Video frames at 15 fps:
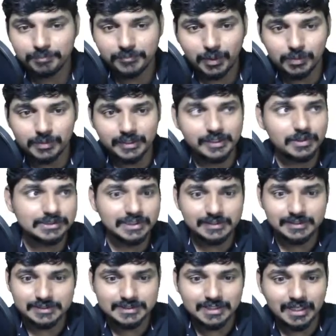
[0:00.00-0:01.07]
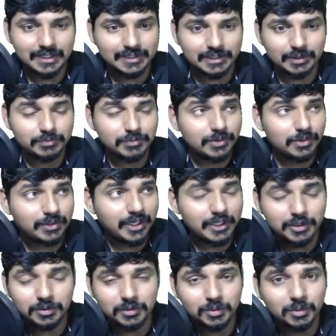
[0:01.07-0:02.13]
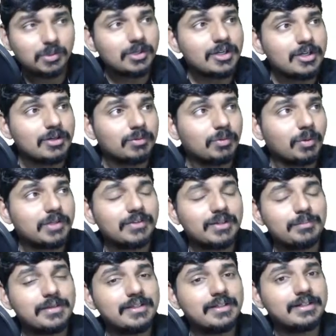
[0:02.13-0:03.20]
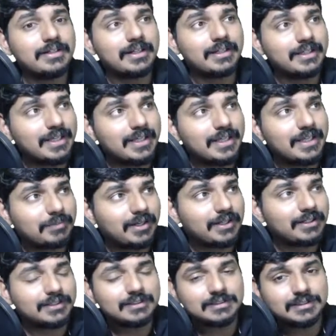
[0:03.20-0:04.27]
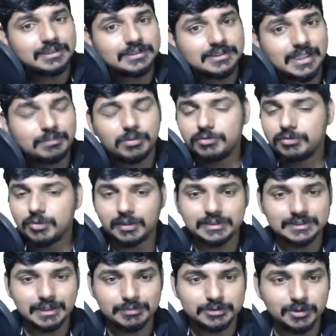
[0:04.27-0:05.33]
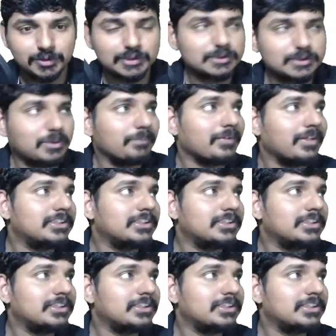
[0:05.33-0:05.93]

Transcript: Okay, you see this diagram, you'll get to know what will be the tricky part in this type of concepts also.